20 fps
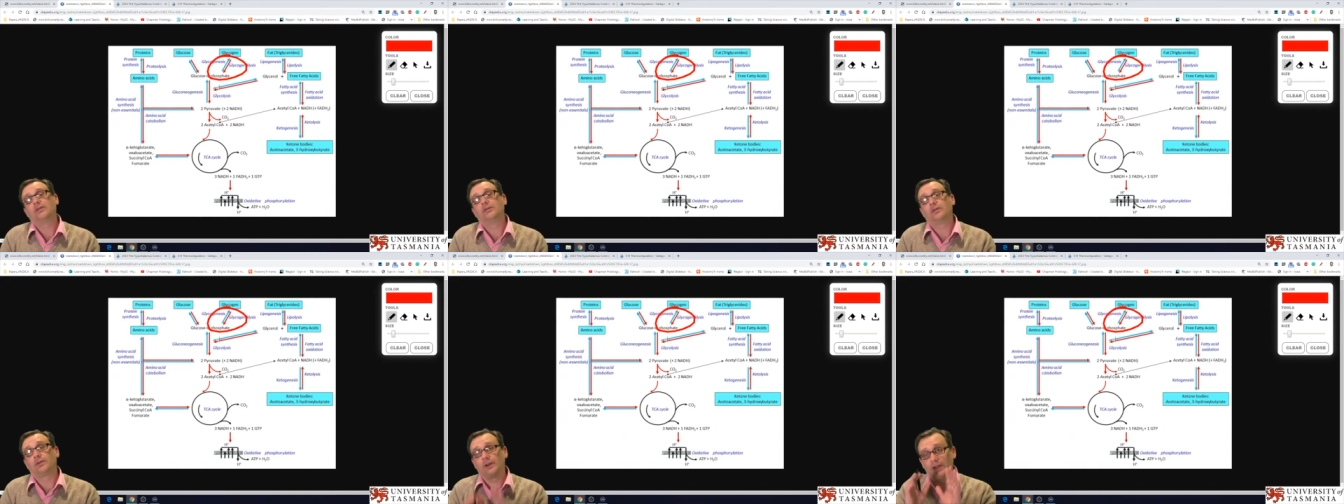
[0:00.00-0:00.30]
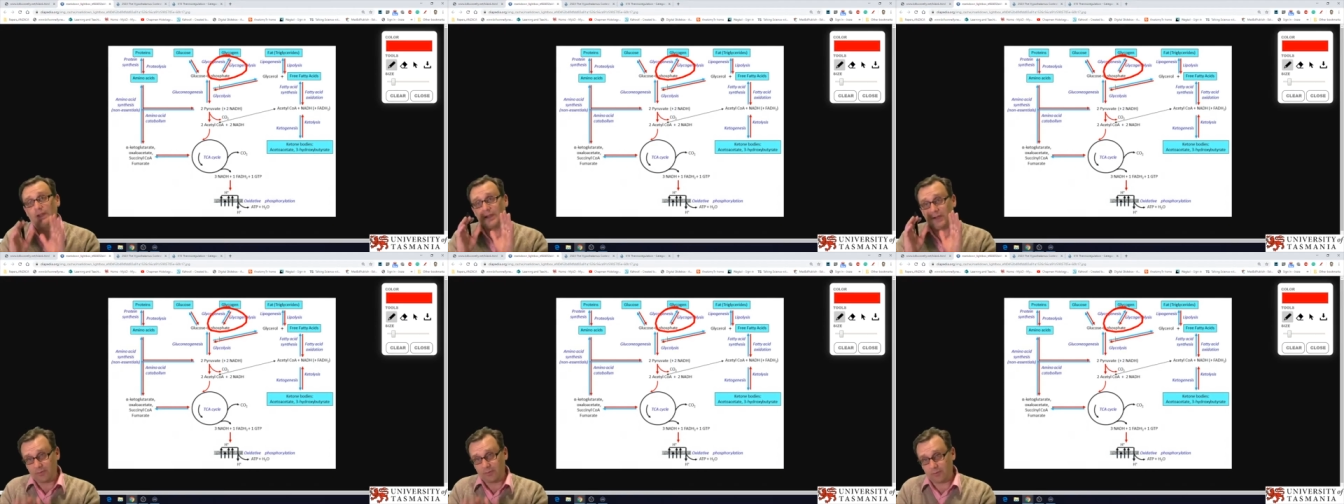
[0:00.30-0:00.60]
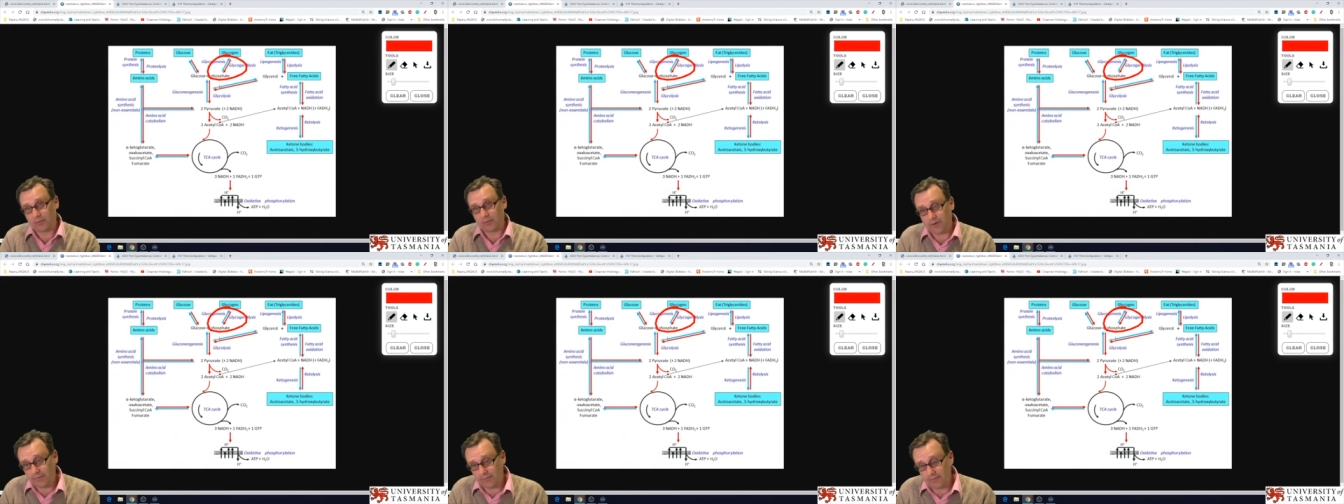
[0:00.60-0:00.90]

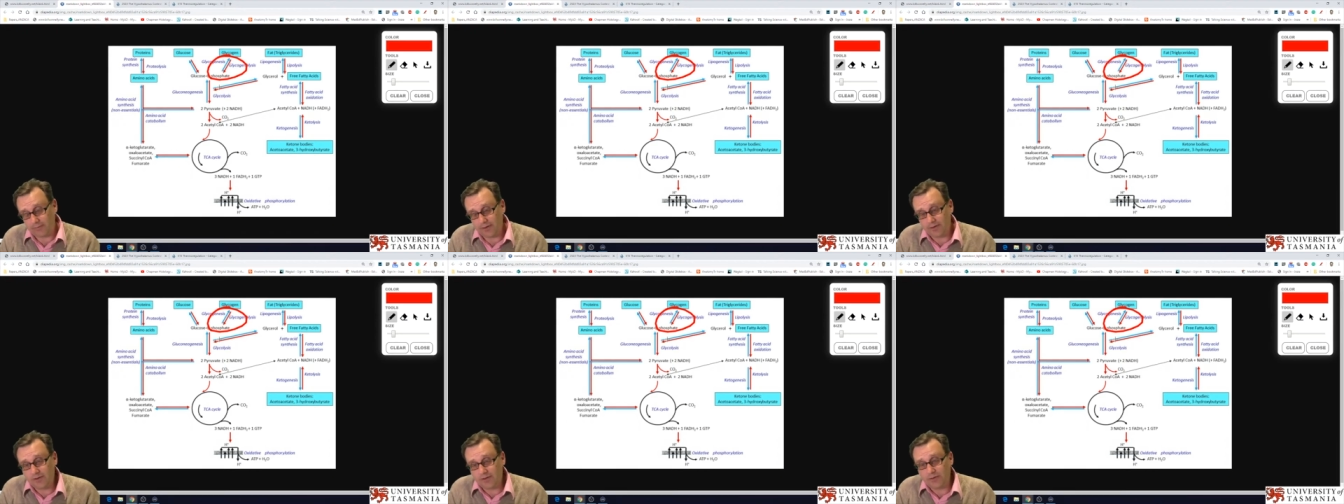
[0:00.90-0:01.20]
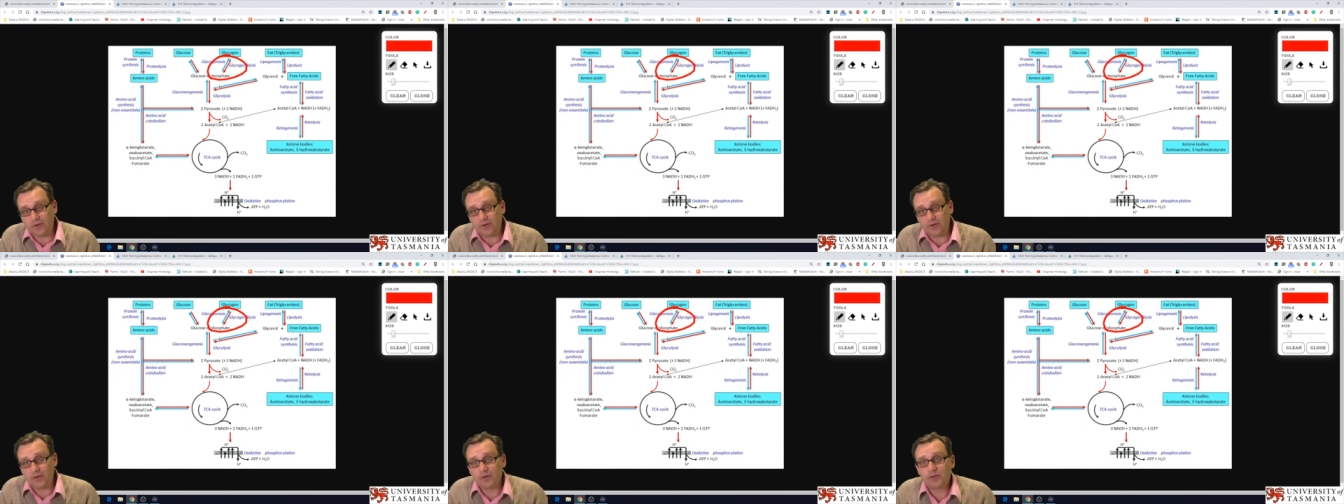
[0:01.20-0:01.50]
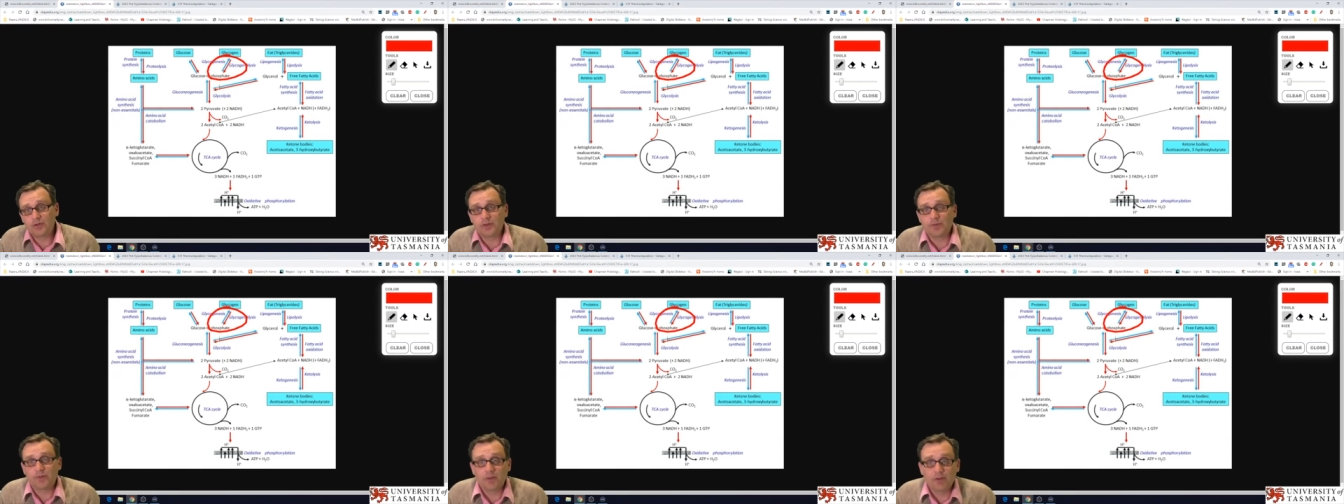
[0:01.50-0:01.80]
delivery and a
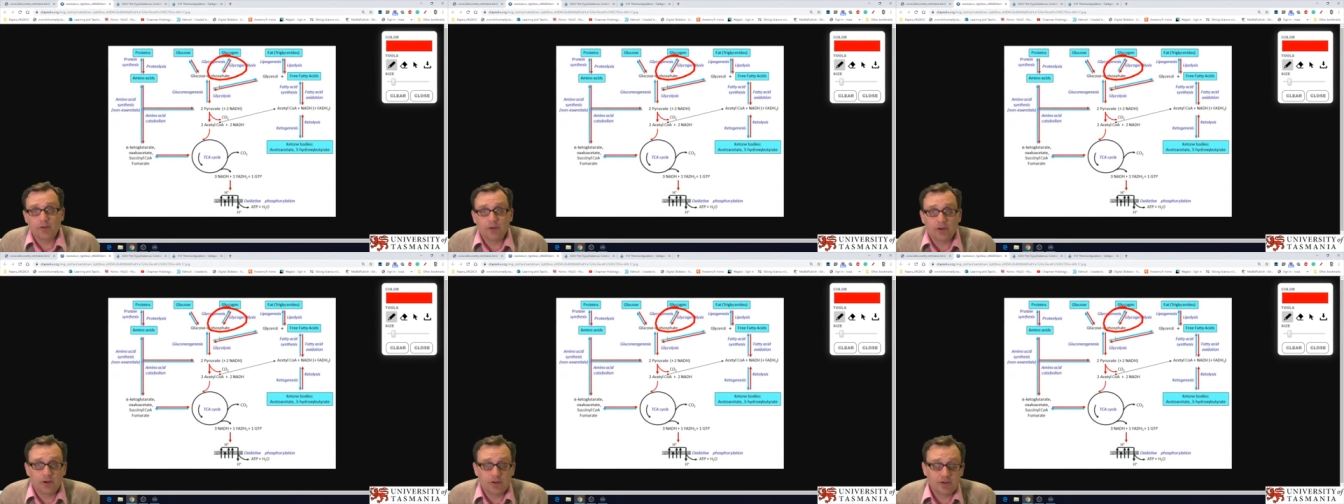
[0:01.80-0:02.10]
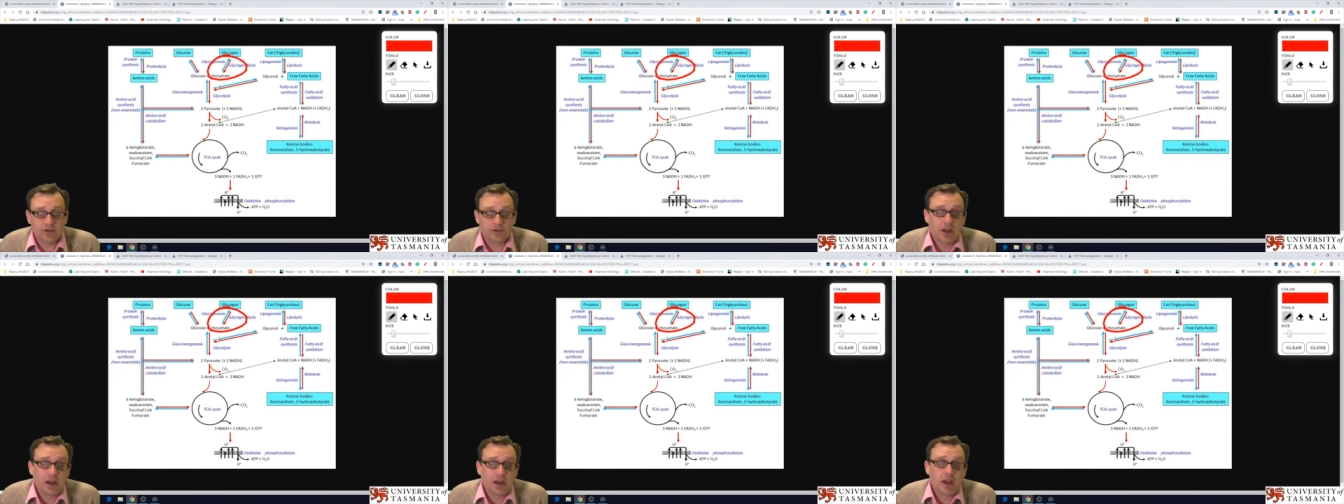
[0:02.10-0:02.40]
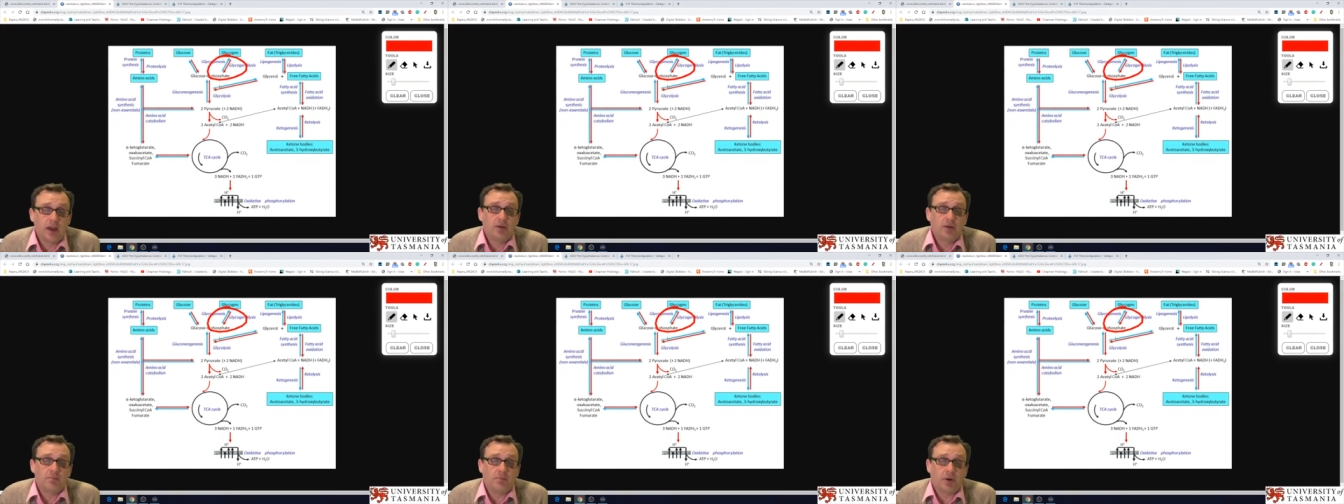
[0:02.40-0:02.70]
preferential use of
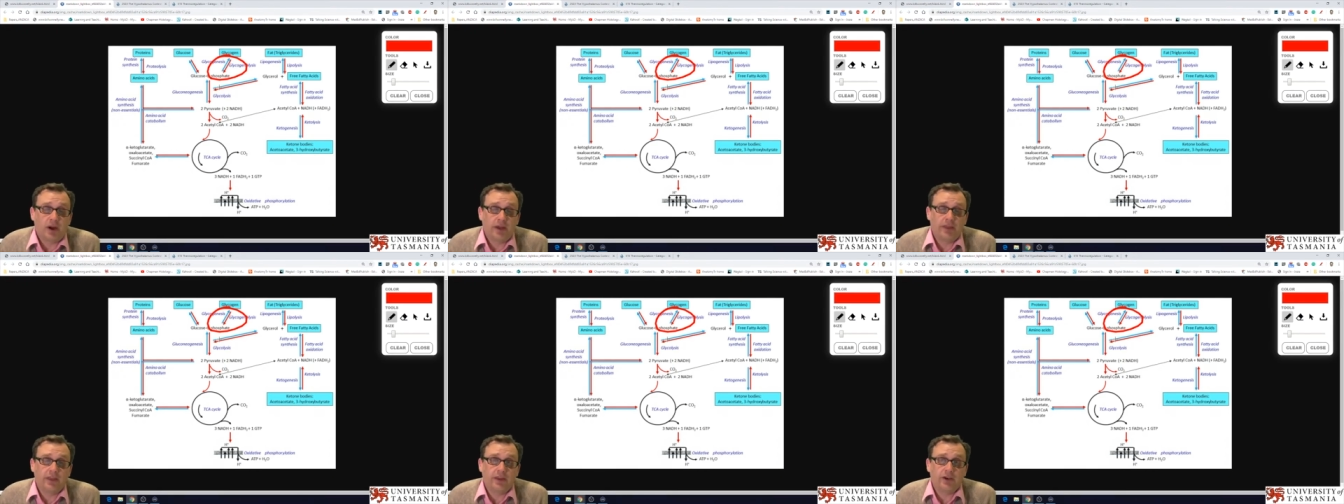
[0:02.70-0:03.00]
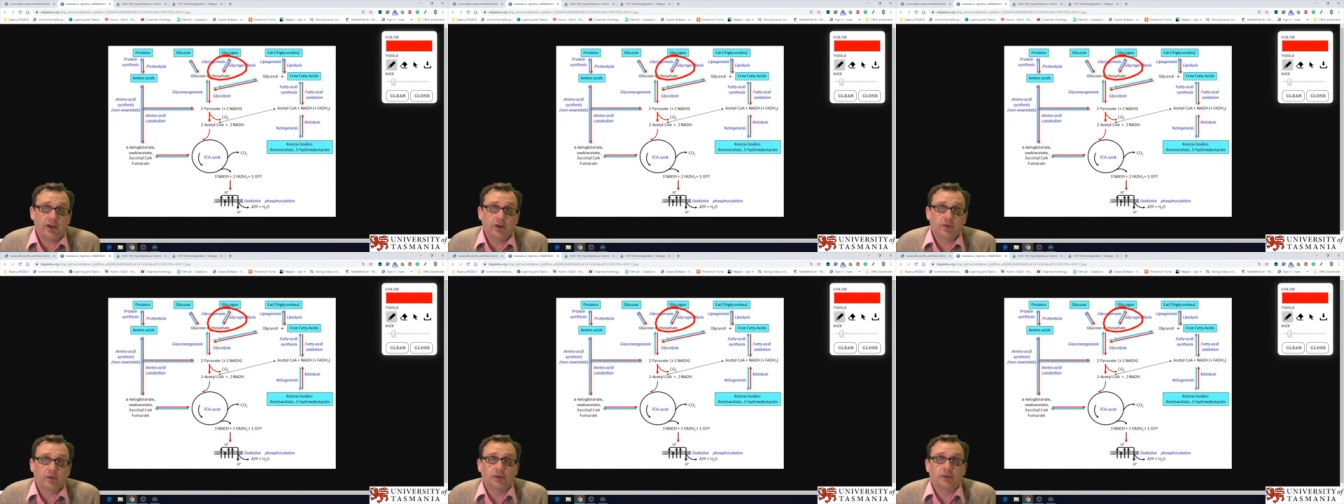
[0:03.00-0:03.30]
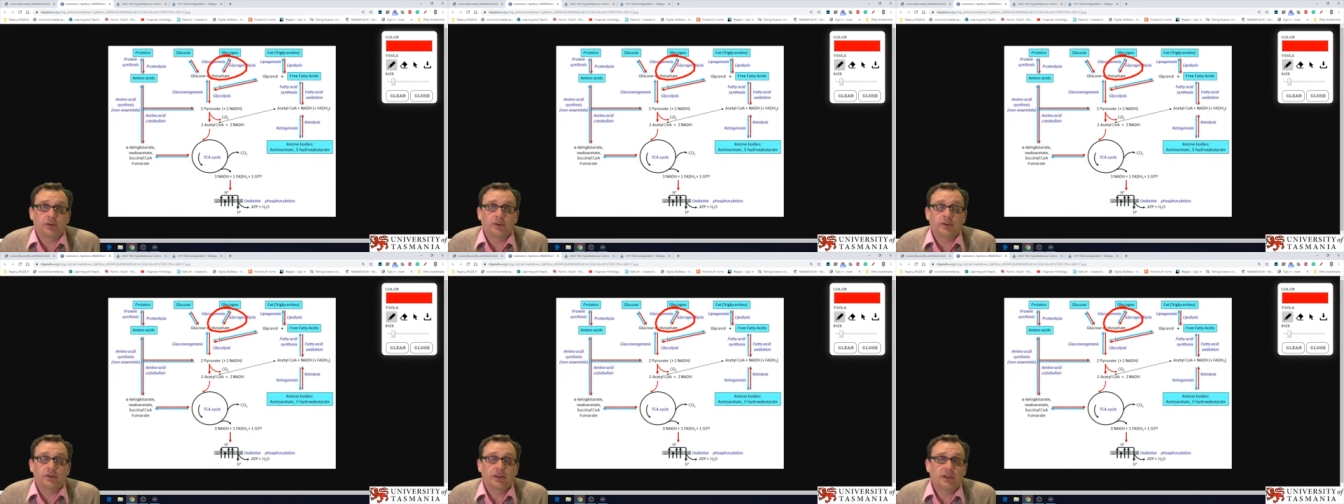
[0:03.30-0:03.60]
glucose by the
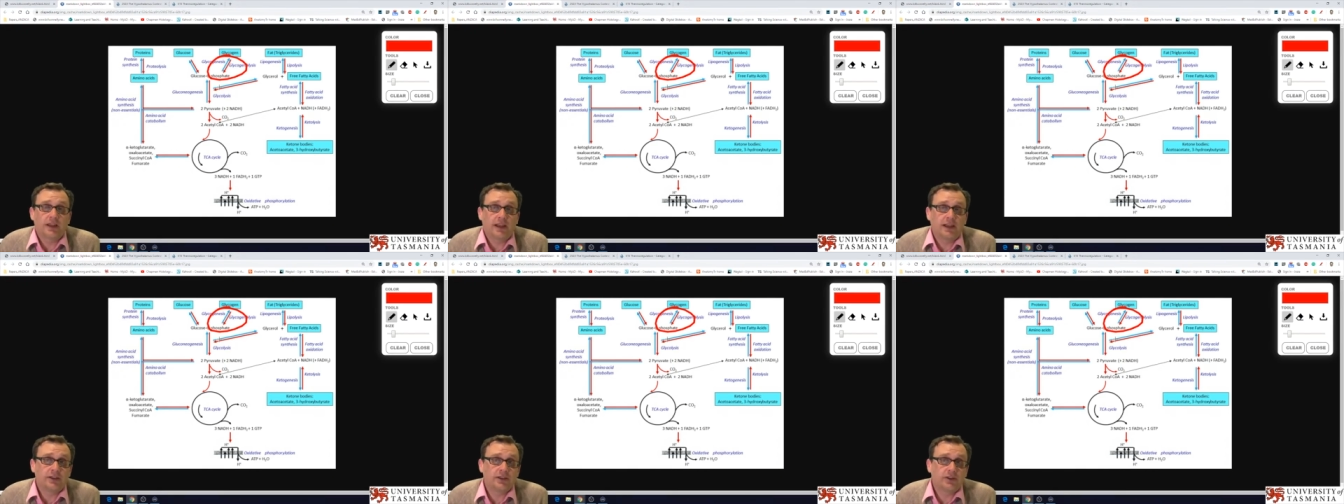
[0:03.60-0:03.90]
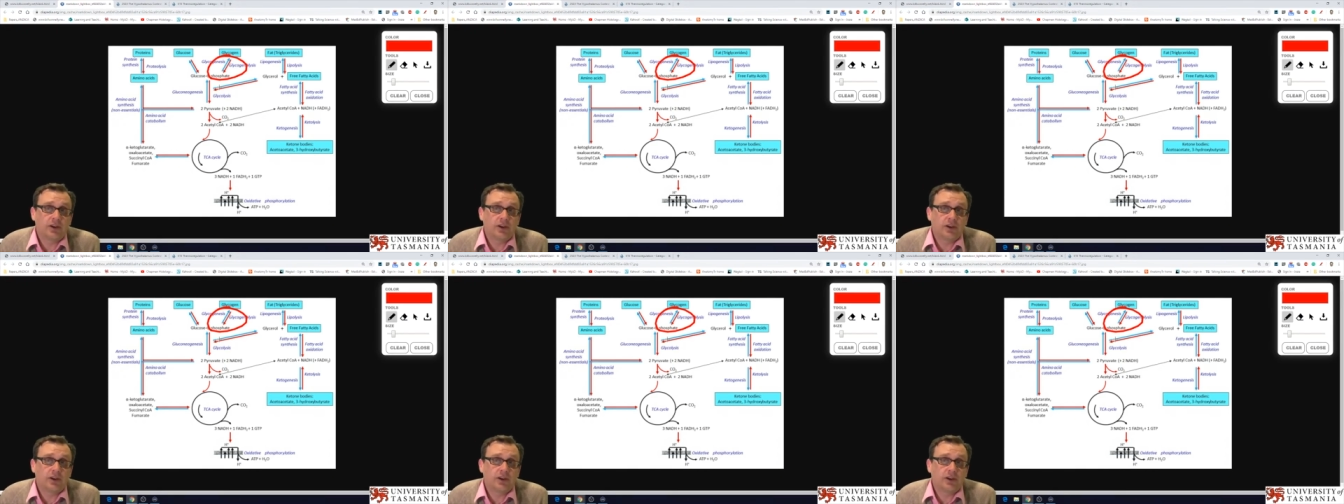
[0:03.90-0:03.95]
neurons.